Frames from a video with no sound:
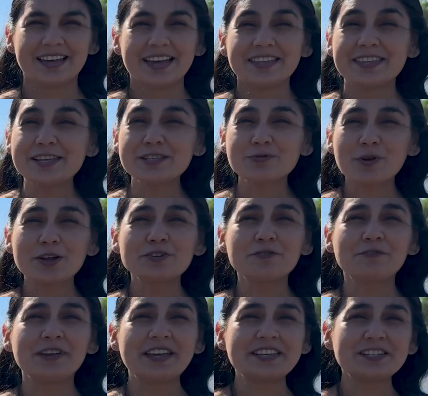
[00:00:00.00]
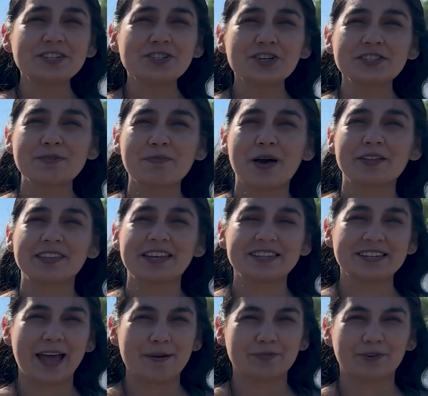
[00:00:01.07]
This retrofit isn't just about the
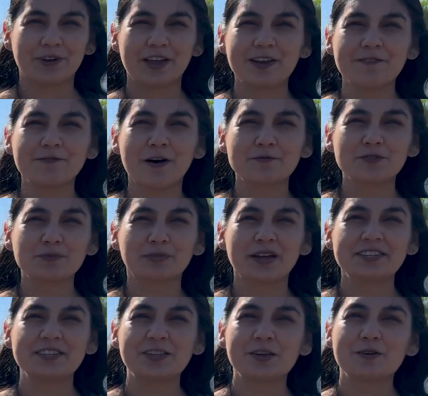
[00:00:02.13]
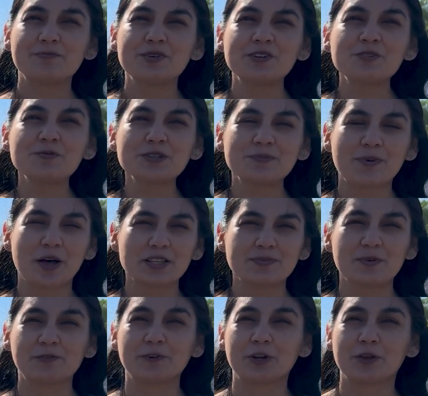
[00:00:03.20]
adapter. It involves replacing the computer
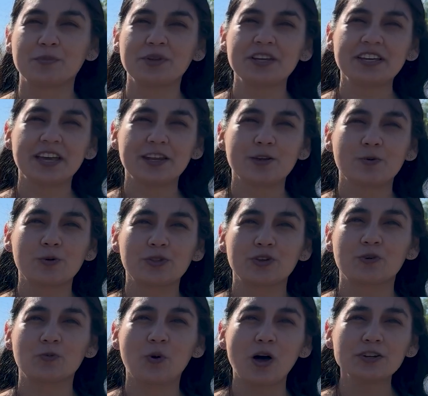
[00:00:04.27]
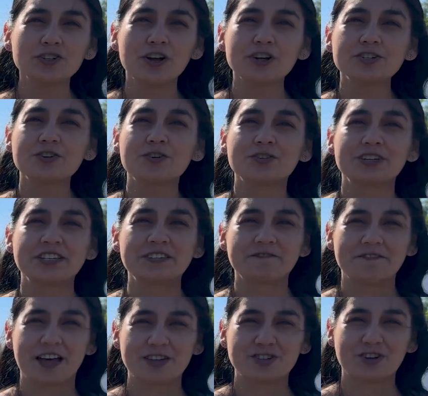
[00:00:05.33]
responsible for communicating with your wall charger or DC fast